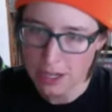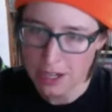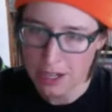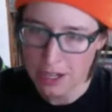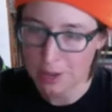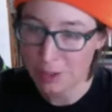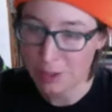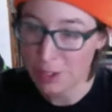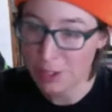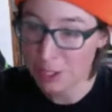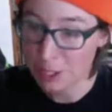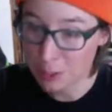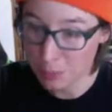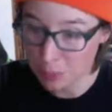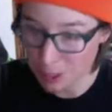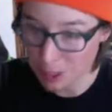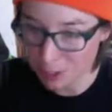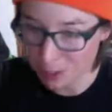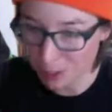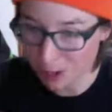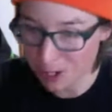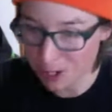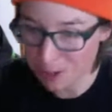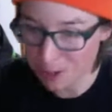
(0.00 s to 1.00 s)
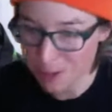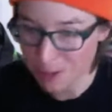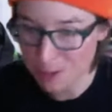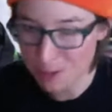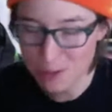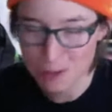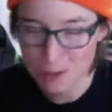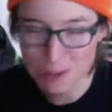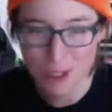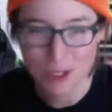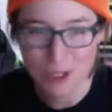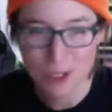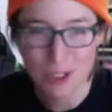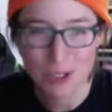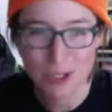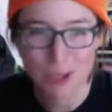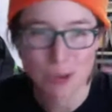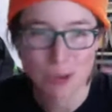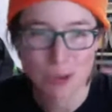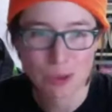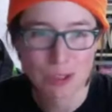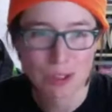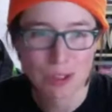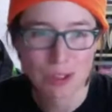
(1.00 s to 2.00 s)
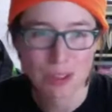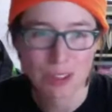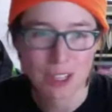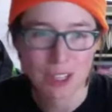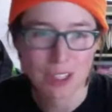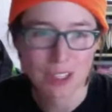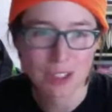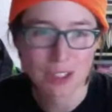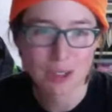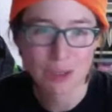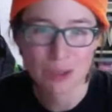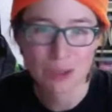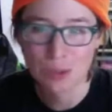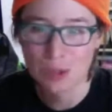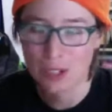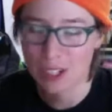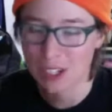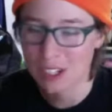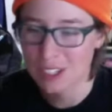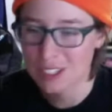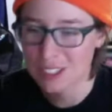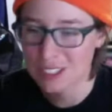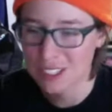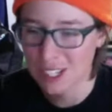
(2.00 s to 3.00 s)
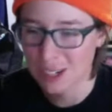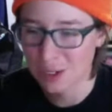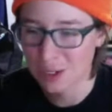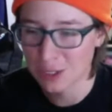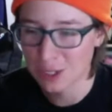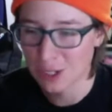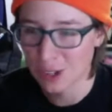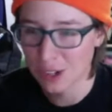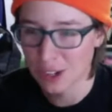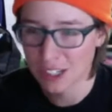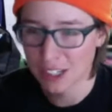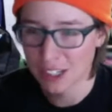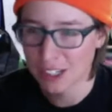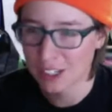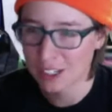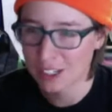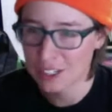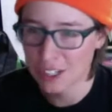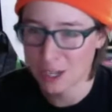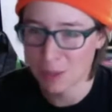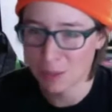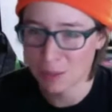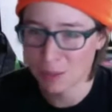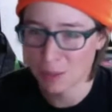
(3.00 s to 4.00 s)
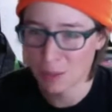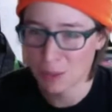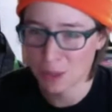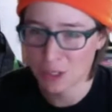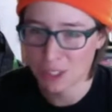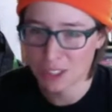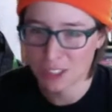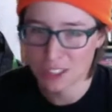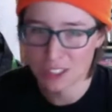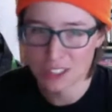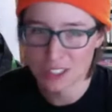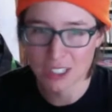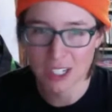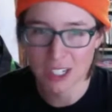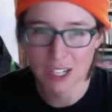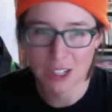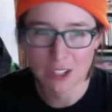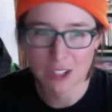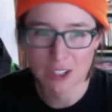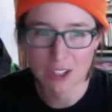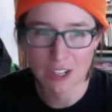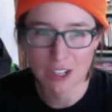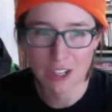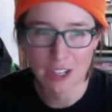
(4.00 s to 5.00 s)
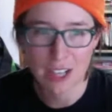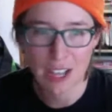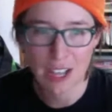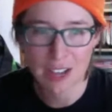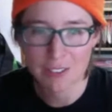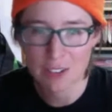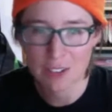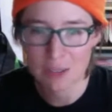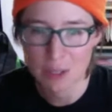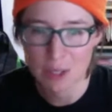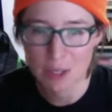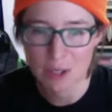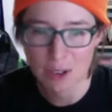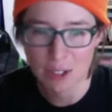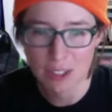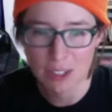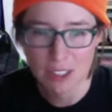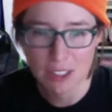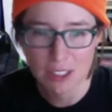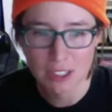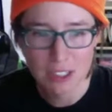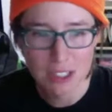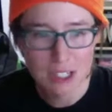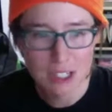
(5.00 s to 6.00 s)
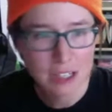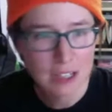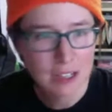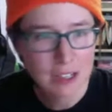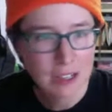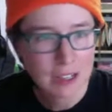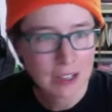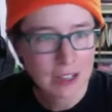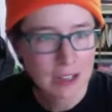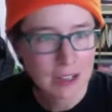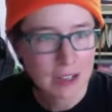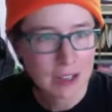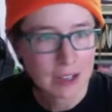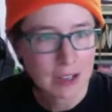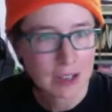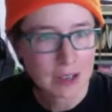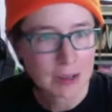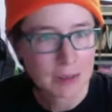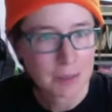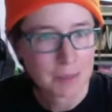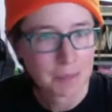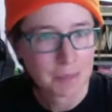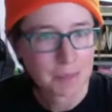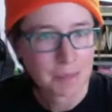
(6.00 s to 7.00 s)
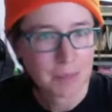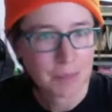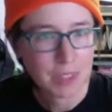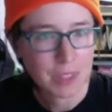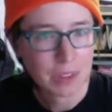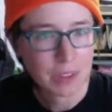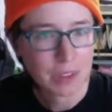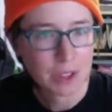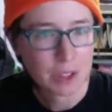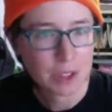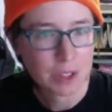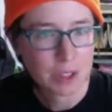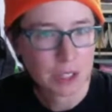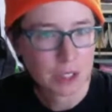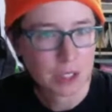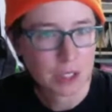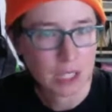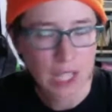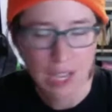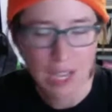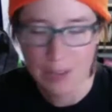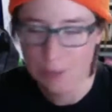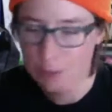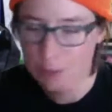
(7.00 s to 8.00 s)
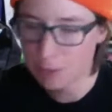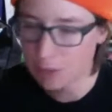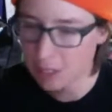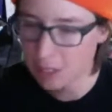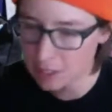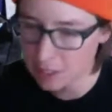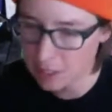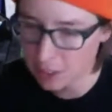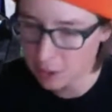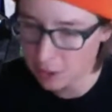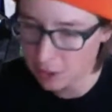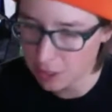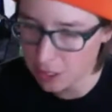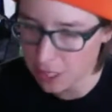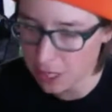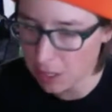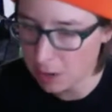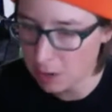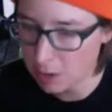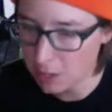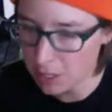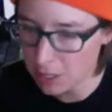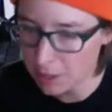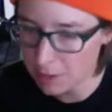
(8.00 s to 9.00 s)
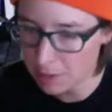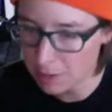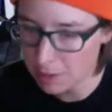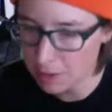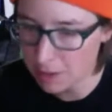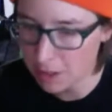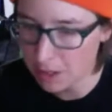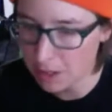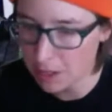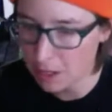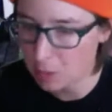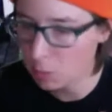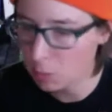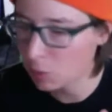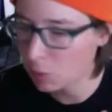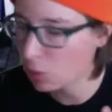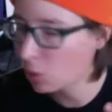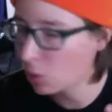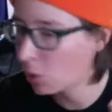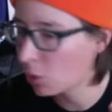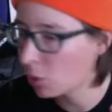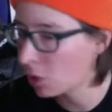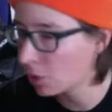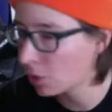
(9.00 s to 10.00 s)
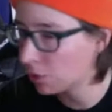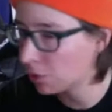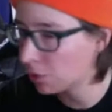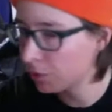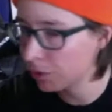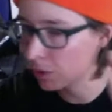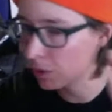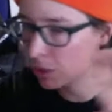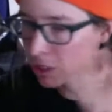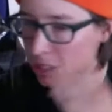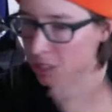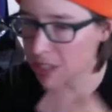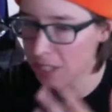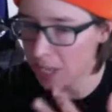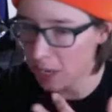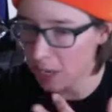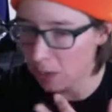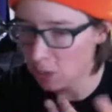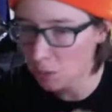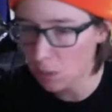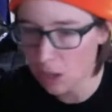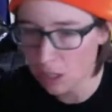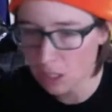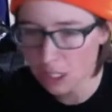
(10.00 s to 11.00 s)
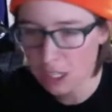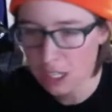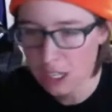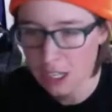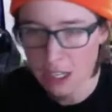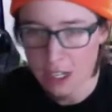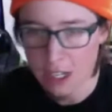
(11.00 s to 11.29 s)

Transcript: This being one of them. Very cool. Thank you, SoundCon and Jeb, for putting this together and having me on here. There's live events here in Yellowknife. We're going for a sound walk.